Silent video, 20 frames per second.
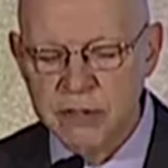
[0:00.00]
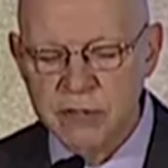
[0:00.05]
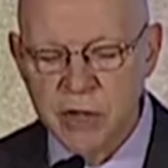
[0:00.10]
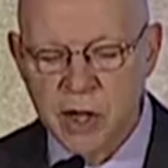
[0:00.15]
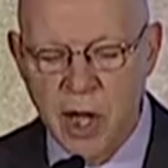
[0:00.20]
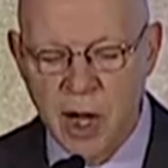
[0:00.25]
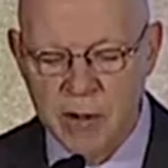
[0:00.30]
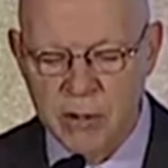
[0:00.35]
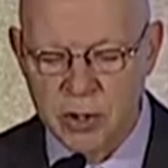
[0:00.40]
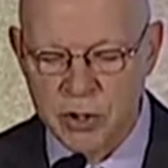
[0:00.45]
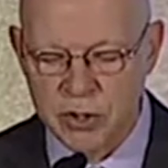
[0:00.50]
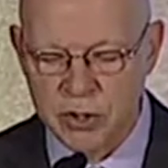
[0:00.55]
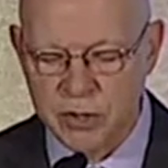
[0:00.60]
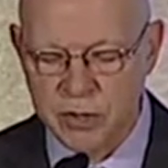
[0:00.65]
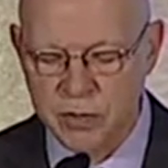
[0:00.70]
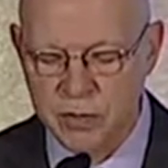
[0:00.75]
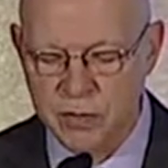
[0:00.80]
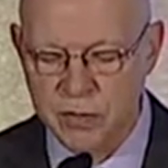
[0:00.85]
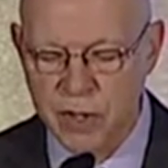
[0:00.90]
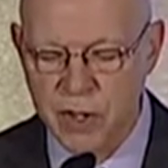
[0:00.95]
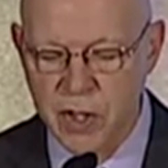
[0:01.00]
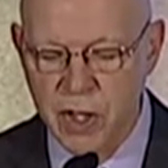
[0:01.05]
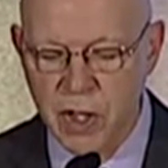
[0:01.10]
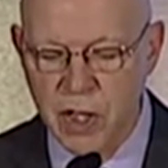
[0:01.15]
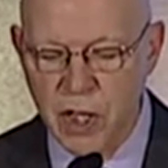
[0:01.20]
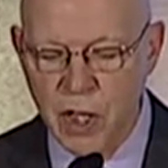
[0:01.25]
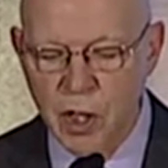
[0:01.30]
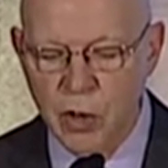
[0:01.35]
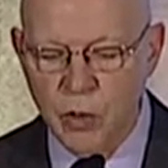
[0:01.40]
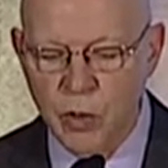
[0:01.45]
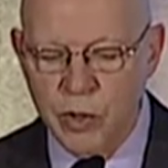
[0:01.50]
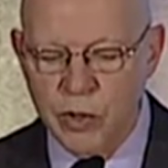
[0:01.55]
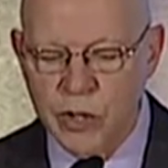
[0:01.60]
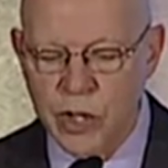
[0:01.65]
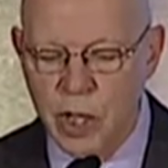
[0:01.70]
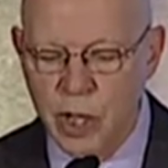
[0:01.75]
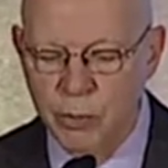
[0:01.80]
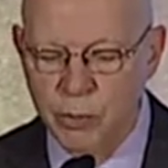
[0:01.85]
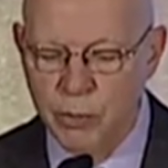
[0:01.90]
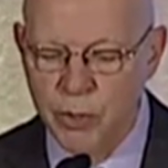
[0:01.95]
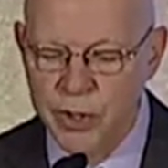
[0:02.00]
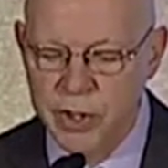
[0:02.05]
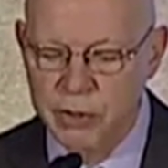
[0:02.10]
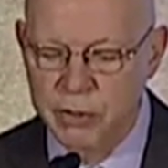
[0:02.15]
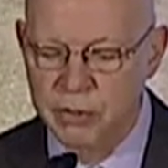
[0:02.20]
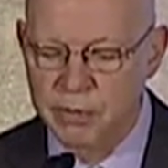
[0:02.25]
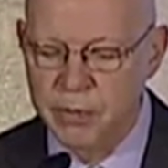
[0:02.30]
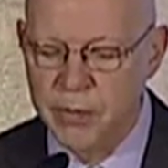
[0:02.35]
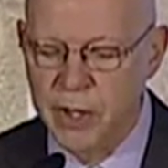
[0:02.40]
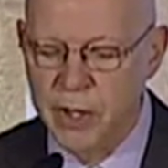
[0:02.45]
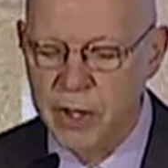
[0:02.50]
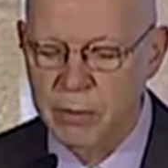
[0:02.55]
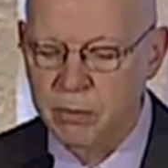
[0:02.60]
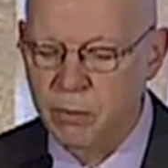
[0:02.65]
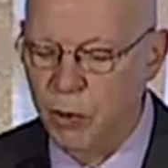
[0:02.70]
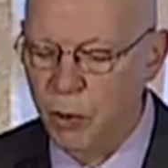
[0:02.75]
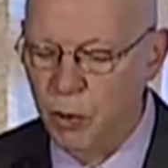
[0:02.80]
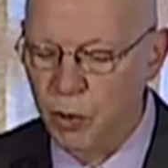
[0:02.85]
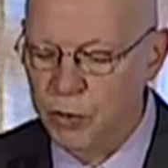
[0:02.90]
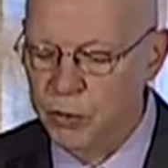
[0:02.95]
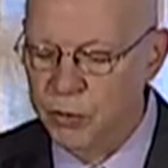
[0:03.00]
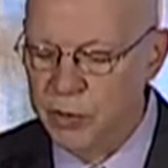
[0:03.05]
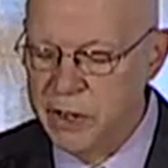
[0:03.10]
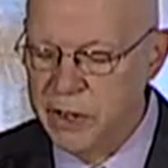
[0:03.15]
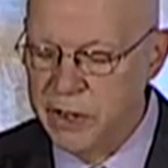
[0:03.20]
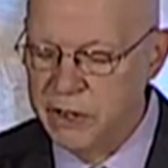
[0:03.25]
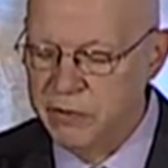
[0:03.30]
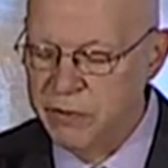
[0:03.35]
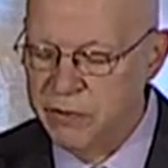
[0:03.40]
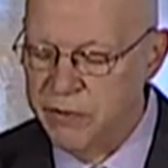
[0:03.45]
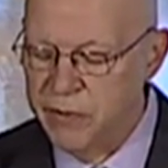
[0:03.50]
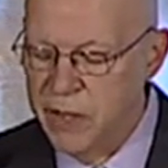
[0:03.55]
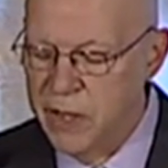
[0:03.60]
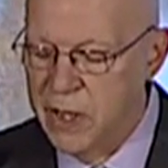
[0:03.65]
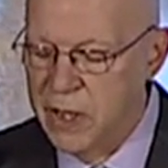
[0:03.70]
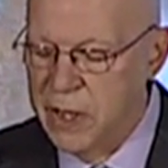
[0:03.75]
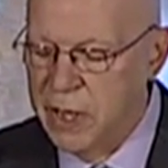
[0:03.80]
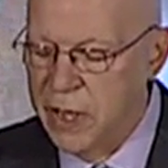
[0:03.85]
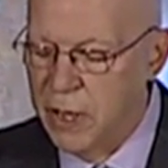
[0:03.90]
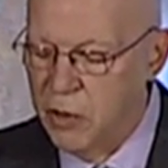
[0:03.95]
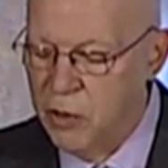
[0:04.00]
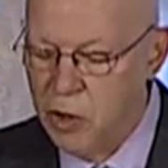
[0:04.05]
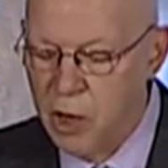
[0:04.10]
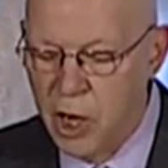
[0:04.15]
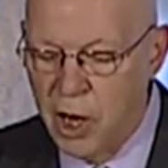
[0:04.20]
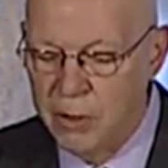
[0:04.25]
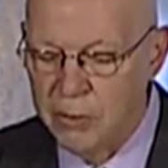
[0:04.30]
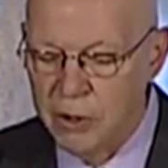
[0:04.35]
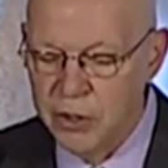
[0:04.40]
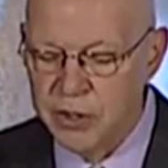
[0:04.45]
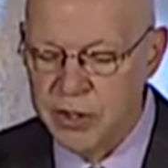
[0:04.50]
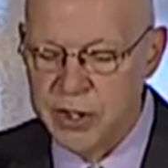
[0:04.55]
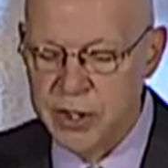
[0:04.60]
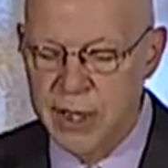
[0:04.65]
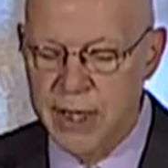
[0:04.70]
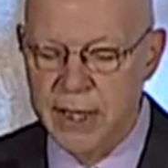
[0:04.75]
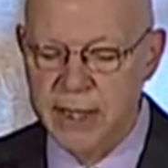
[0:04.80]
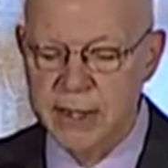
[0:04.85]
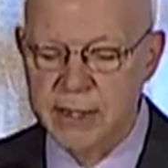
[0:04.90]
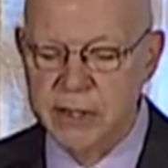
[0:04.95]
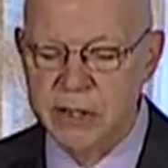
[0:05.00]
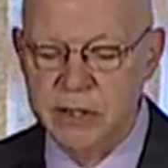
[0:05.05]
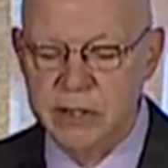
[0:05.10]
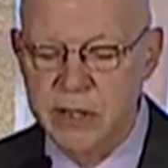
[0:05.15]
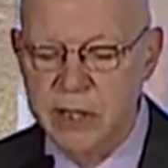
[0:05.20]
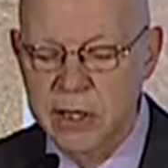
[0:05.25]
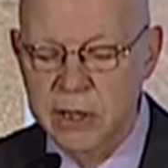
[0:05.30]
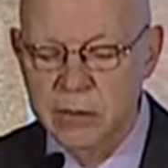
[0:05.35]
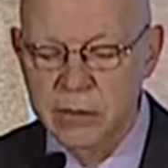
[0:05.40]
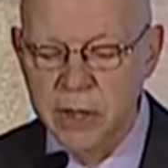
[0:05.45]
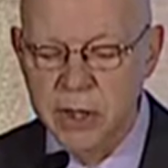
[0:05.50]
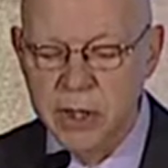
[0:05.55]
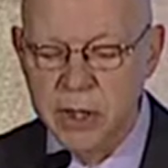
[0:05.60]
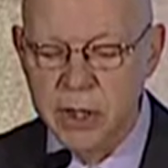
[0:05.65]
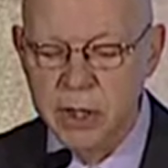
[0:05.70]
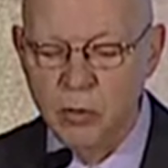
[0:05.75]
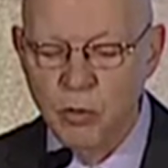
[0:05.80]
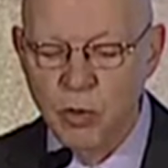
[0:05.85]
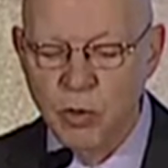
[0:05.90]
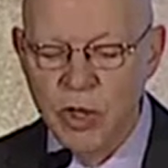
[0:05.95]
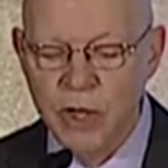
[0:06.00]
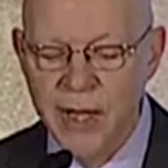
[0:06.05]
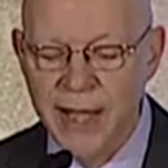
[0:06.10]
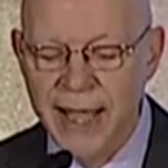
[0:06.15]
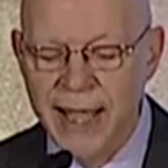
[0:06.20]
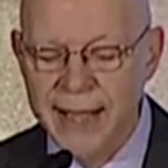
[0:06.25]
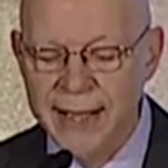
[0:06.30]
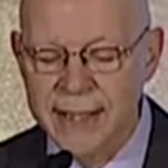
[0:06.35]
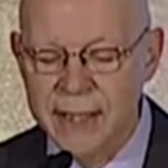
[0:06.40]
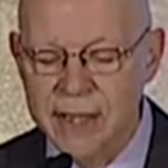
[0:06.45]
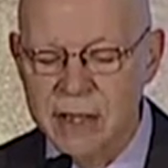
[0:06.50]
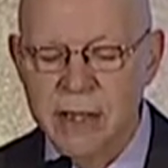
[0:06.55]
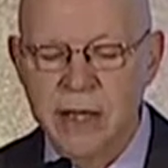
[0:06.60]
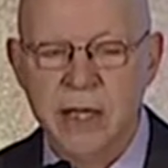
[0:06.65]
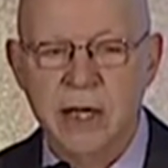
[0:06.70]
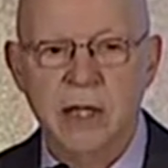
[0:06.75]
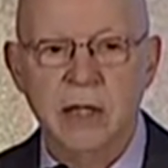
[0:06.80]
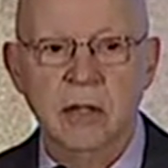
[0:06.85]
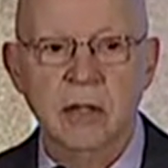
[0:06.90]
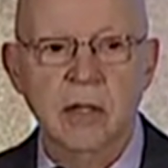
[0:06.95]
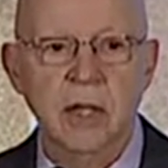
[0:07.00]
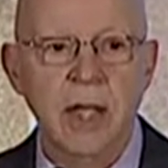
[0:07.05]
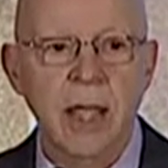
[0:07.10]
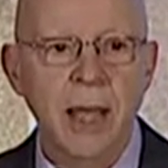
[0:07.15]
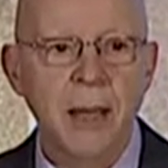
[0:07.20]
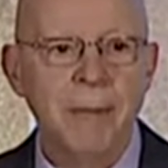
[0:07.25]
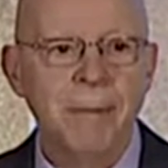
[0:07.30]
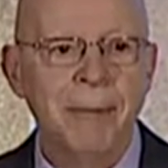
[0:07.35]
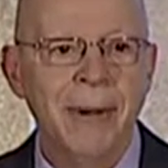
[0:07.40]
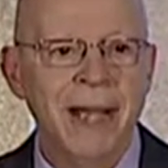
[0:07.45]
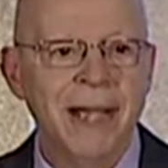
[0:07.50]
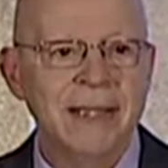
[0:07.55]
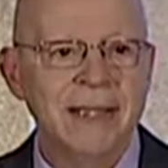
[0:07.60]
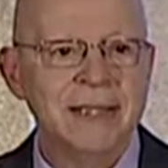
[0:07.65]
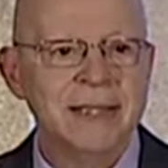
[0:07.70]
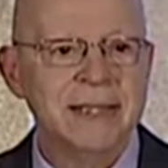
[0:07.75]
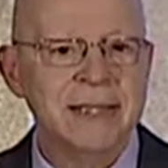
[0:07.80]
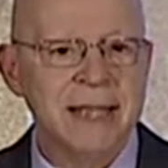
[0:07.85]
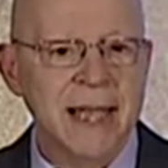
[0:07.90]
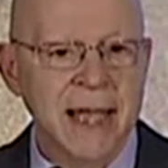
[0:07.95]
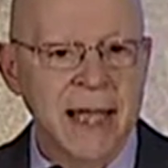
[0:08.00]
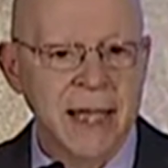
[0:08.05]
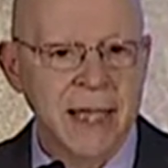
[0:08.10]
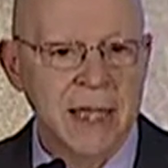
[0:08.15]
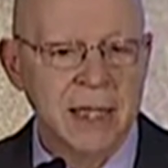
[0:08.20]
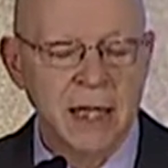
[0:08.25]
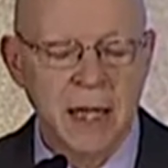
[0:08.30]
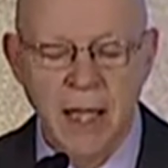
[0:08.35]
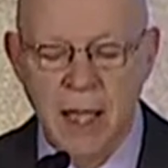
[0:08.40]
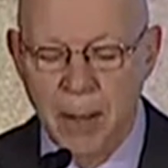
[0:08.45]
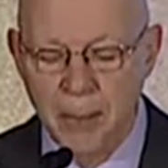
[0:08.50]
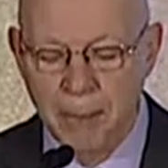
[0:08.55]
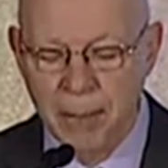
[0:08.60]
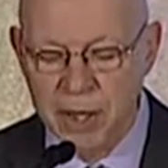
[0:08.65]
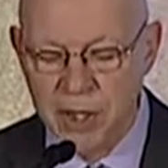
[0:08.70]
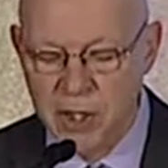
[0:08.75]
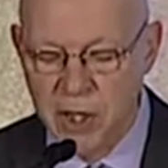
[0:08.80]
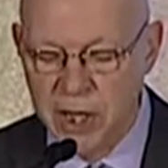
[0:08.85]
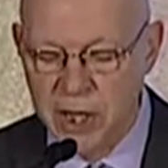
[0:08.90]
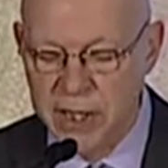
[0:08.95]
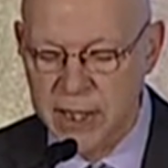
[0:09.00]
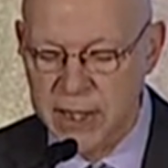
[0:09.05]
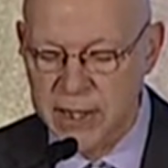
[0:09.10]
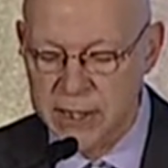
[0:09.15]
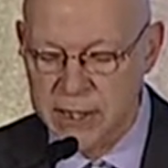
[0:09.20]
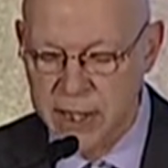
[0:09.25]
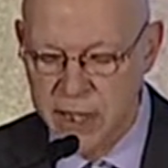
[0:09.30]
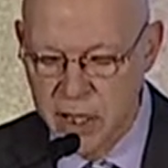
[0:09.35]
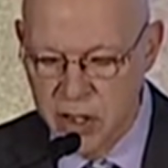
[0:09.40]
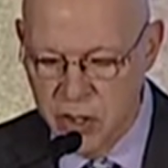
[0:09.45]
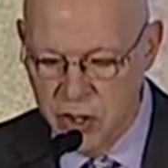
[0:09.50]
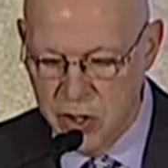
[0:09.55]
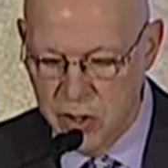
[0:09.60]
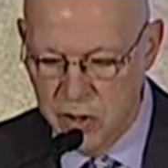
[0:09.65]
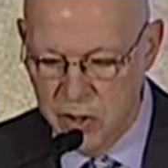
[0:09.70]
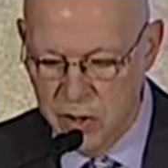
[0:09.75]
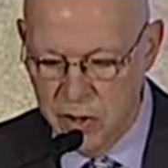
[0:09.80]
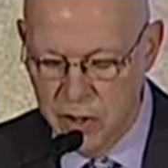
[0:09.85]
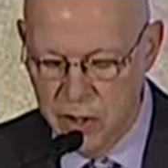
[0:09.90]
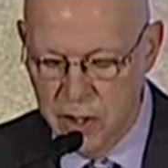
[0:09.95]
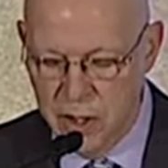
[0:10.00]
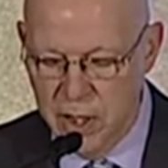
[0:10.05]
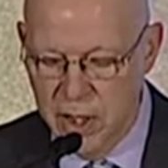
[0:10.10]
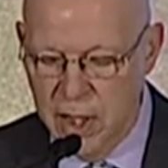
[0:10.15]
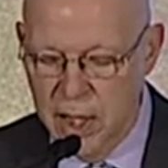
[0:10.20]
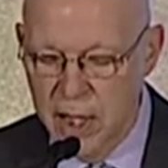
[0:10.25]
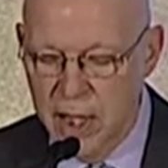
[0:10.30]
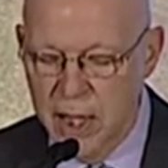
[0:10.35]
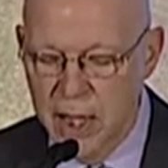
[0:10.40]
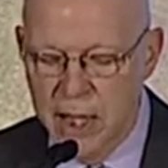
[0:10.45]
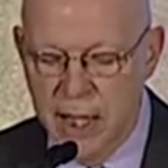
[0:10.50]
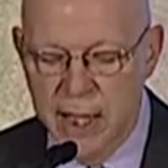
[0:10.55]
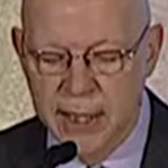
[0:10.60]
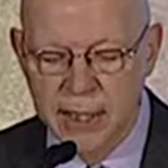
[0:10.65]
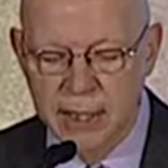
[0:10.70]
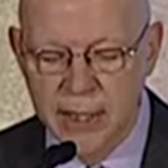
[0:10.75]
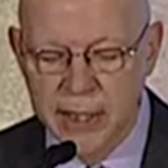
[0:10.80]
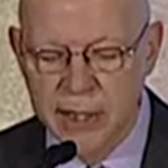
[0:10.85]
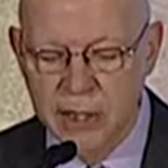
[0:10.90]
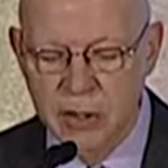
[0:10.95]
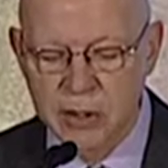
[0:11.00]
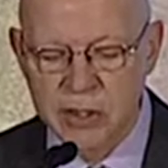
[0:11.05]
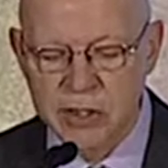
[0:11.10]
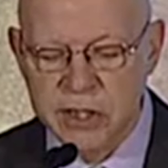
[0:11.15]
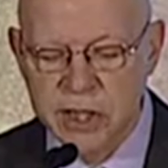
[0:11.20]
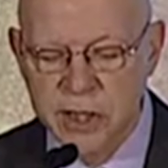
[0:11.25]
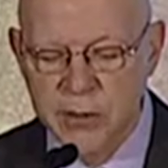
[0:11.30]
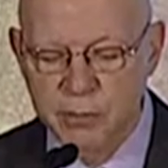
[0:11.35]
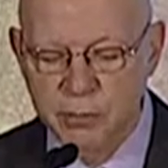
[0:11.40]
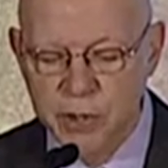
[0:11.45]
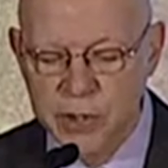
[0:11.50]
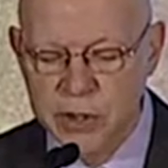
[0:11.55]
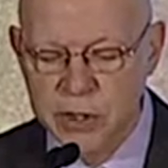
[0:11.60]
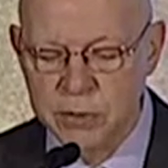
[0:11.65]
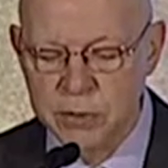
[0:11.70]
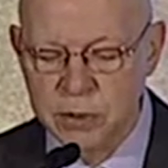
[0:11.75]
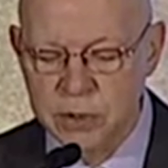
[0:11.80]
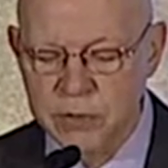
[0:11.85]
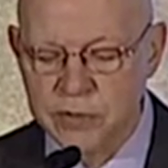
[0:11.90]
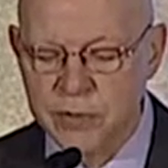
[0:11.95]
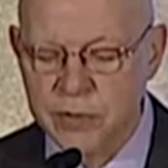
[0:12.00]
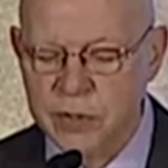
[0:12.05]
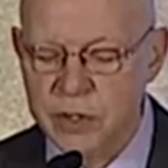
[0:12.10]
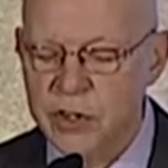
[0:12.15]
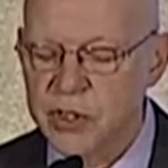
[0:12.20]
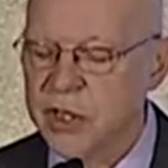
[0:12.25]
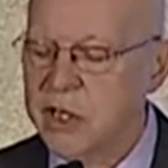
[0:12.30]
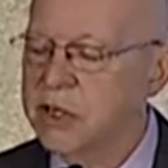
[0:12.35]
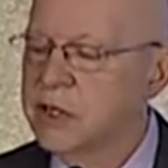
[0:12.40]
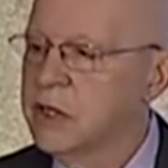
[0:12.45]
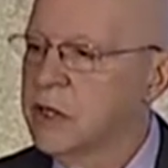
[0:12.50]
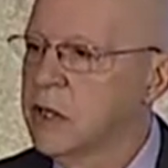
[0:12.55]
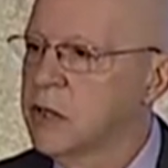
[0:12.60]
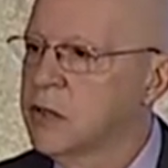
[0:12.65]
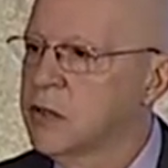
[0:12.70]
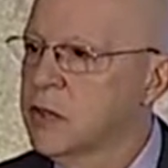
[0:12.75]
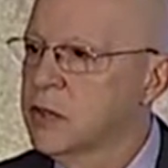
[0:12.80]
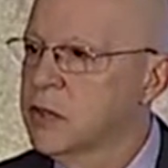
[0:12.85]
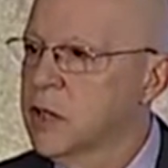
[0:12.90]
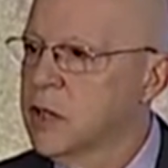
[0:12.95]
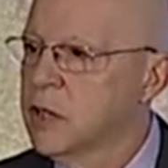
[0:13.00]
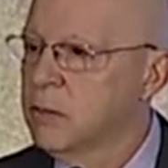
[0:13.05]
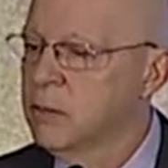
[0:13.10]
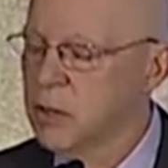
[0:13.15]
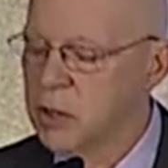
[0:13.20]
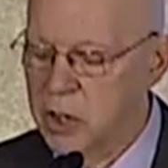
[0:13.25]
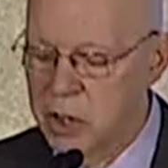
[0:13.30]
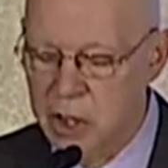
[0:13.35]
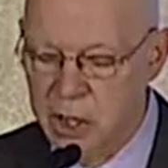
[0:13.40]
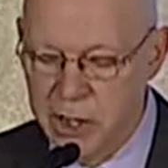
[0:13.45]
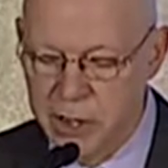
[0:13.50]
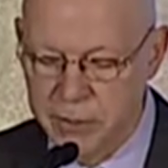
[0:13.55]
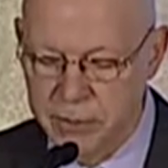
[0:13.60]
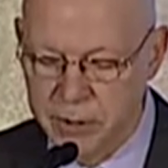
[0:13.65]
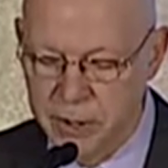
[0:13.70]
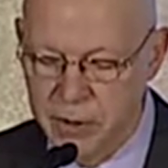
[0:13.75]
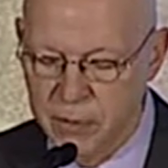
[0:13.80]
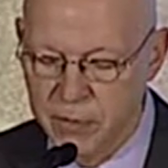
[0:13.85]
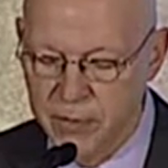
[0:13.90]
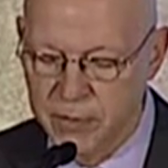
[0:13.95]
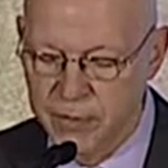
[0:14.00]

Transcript: of Commerce which helped put in, in bold relief how commerce and sustainability were antithetical by design, but not intention, and laid out a set of principles for a just and sustainable economy.